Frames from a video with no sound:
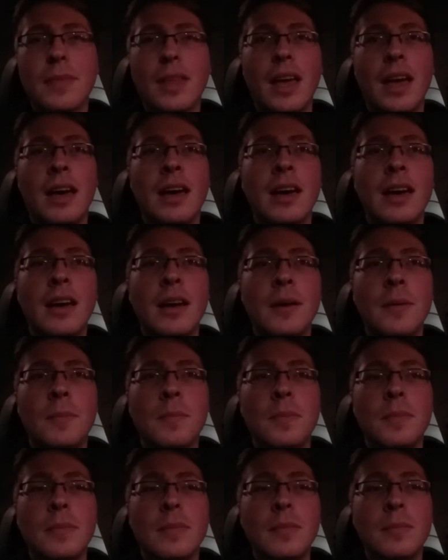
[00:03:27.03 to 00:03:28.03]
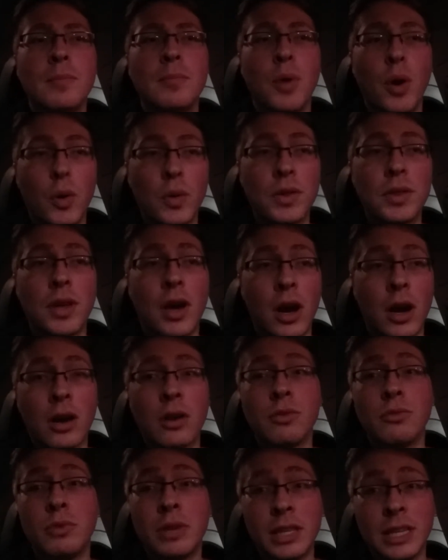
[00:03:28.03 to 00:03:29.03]
Both
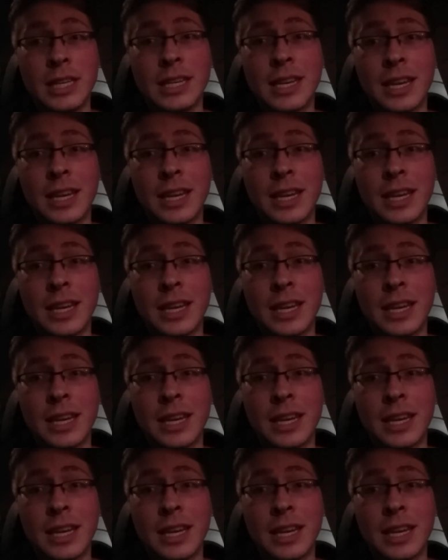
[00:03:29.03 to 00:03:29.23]
are really